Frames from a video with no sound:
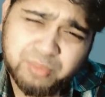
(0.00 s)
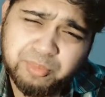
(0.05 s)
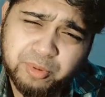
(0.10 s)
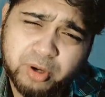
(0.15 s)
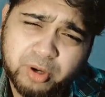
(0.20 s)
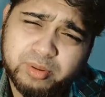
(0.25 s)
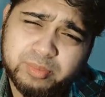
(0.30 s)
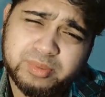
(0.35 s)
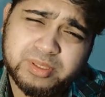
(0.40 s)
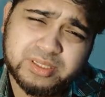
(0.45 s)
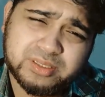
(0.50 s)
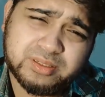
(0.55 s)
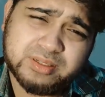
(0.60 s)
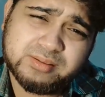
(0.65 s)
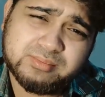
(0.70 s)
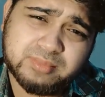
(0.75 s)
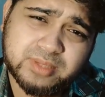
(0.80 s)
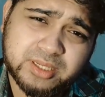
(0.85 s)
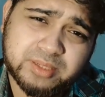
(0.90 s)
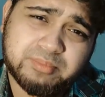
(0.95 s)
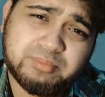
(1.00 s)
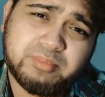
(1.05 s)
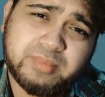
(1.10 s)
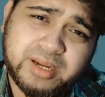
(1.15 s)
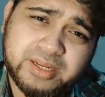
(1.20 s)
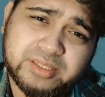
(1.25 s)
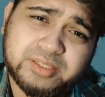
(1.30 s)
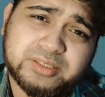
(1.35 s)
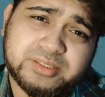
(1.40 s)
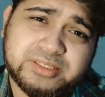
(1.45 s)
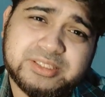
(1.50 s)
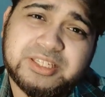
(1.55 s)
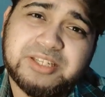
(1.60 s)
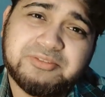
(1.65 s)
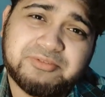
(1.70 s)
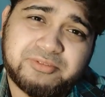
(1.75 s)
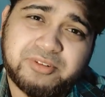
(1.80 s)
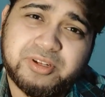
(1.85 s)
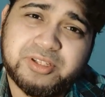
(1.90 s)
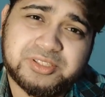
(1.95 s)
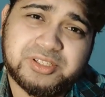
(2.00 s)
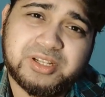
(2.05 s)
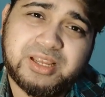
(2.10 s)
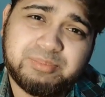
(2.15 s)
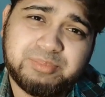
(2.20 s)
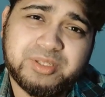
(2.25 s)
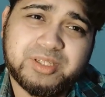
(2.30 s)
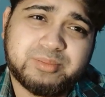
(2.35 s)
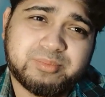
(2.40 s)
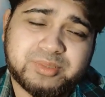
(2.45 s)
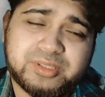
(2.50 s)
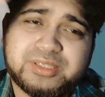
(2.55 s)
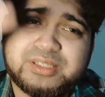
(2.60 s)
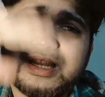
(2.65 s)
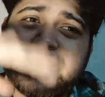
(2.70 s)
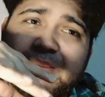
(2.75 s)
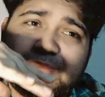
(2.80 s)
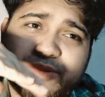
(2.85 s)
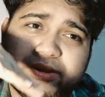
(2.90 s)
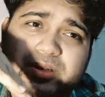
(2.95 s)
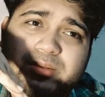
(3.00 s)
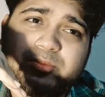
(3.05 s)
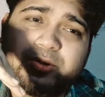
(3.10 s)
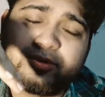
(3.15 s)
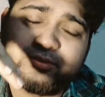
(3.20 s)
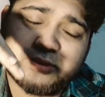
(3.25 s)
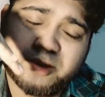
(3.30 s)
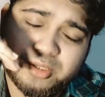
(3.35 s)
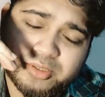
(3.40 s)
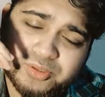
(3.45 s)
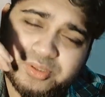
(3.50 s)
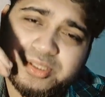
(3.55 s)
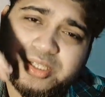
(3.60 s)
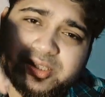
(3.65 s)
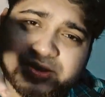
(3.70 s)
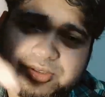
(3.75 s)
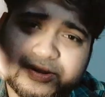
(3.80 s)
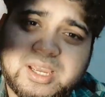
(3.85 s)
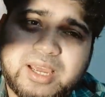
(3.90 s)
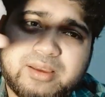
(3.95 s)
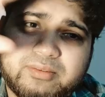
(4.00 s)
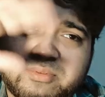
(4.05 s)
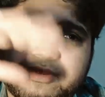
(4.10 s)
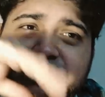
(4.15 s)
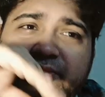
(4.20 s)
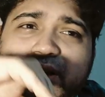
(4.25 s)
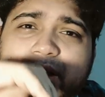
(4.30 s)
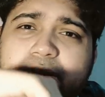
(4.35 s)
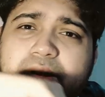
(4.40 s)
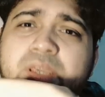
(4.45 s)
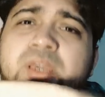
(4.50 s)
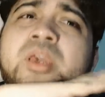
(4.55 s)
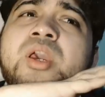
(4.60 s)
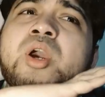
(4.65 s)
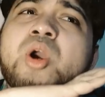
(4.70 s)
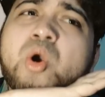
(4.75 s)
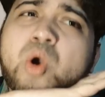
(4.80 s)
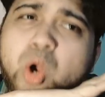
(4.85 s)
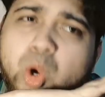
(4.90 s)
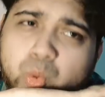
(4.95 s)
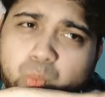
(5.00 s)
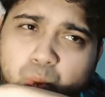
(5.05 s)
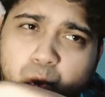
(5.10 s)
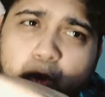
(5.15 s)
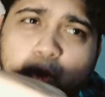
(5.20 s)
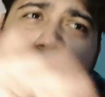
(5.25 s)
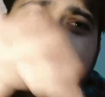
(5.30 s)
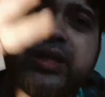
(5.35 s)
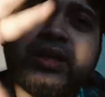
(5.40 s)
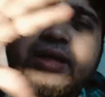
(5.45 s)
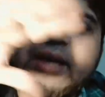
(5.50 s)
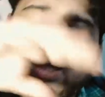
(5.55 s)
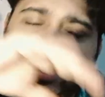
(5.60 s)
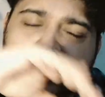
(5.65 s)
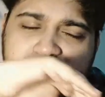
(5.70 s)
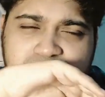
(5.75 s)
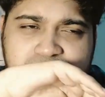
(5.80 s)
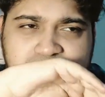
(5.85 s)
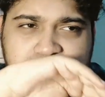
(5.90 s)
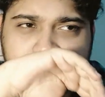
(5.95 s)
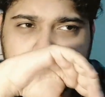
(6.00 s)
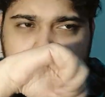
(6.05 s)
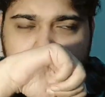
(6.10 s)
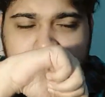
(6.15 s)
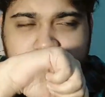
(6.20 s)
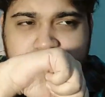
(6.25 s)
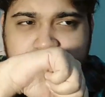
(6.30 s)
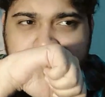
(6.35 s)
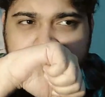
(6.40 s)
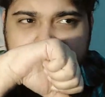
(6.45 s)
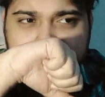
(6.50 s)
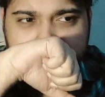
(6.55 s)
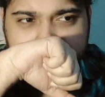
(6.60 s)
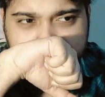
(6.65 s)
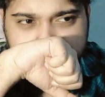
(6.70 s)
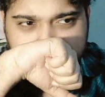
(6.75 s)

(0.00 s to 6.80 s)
probably it might contain French Labdanum because Labdanum also tends to have a very woody kind of a scent profile.